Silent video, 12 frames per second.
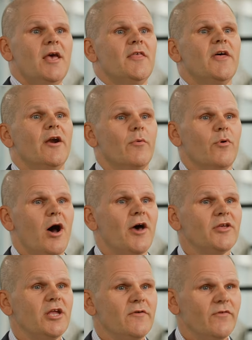then a
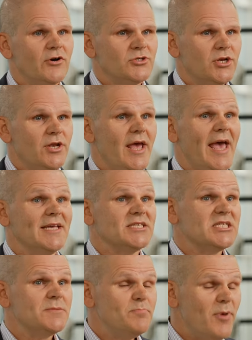Roth conversion,
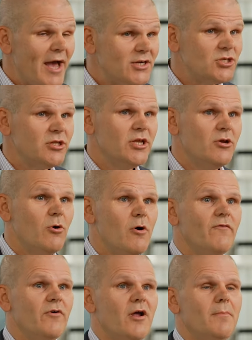especially
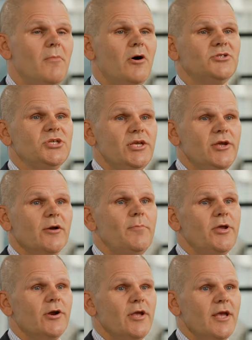over a multi-year
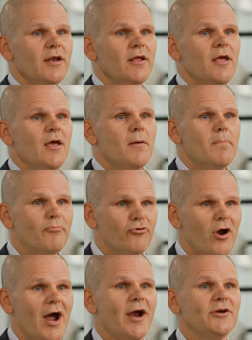period
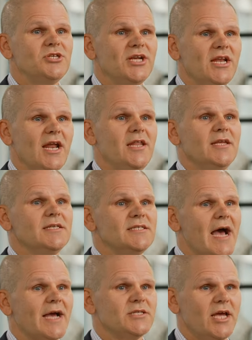prior to Canadian
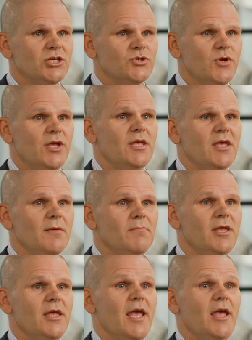tax entry, can
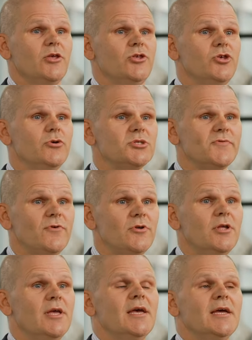be a
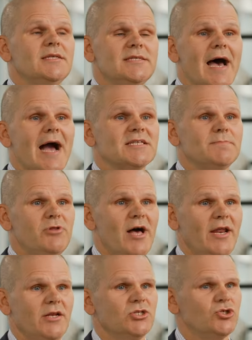useful tax
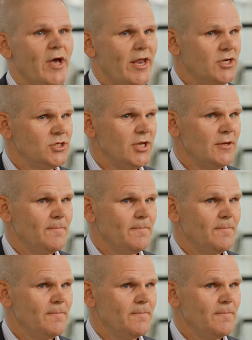planning strategy.